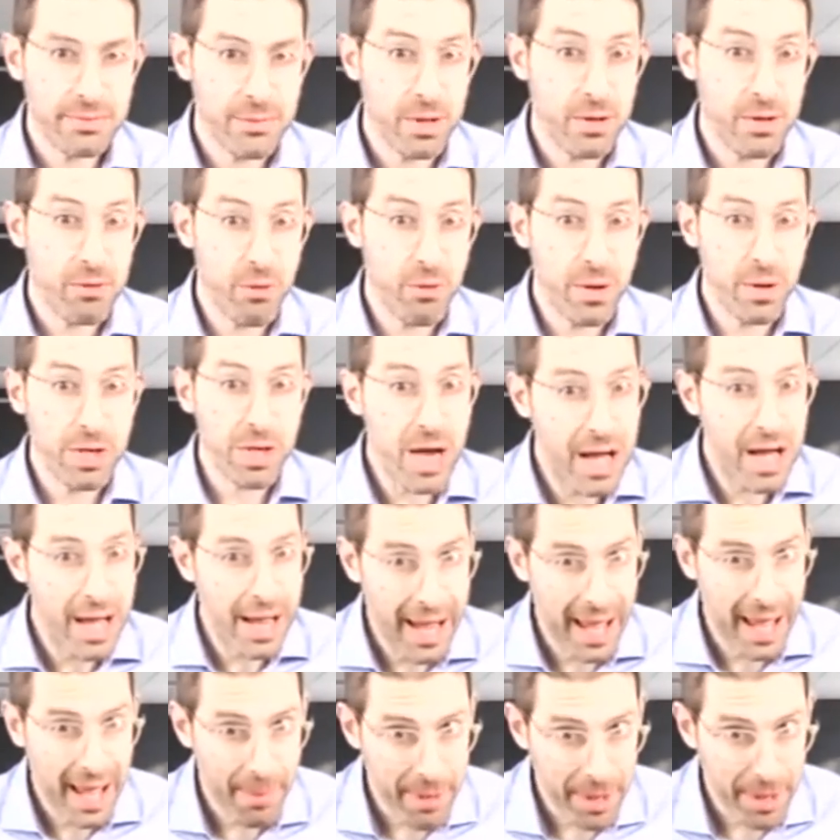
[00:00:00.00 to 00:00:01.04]
of which I
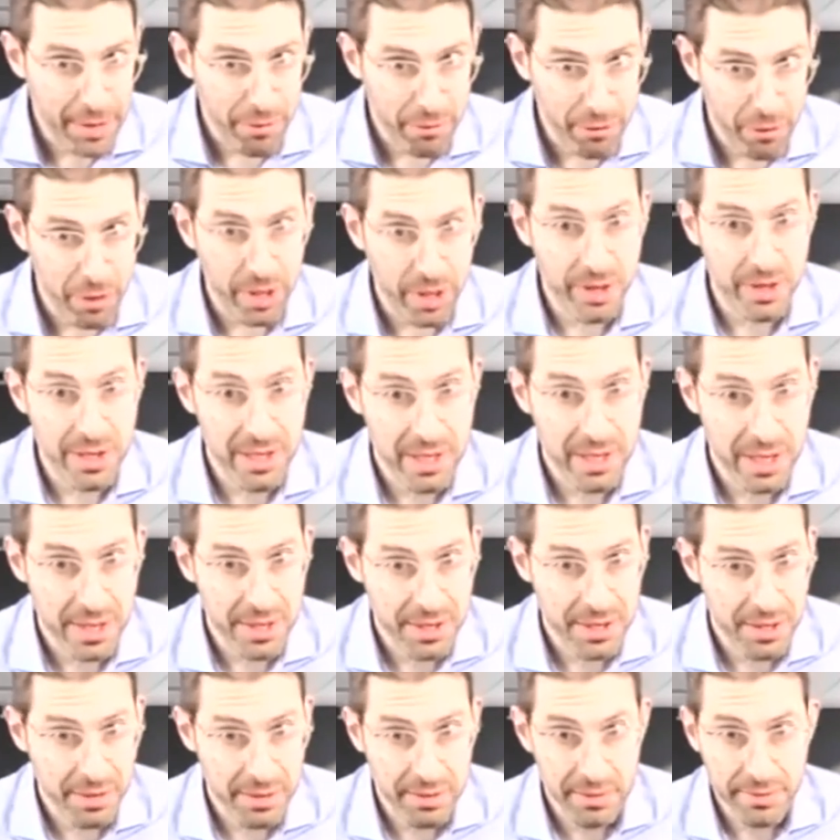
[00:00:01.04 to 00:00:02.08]
am at the front of this
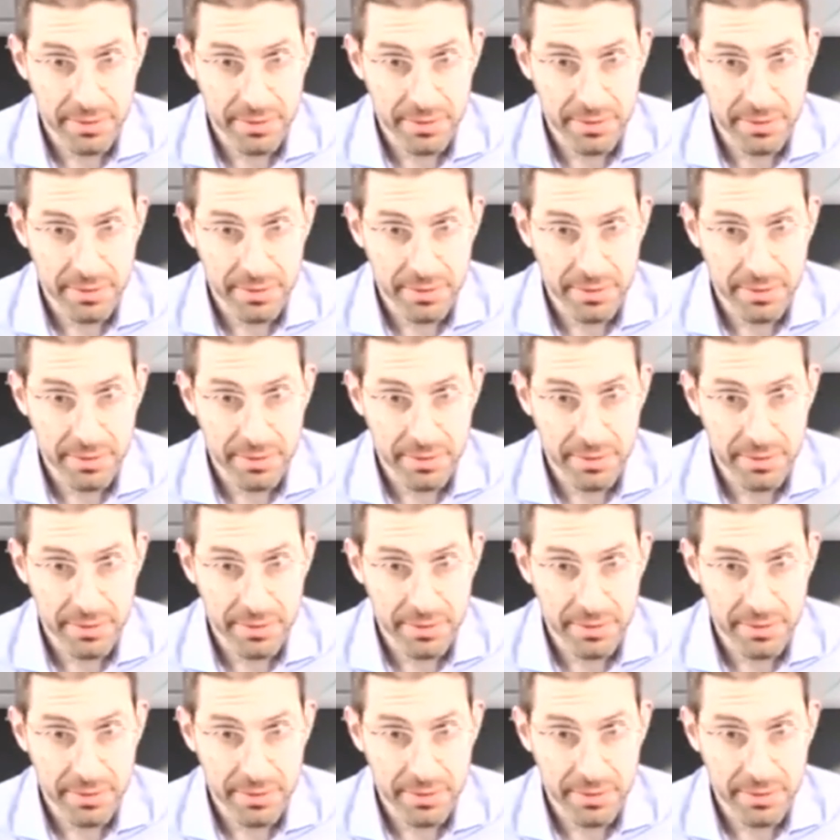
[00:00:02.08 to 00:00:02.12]
list.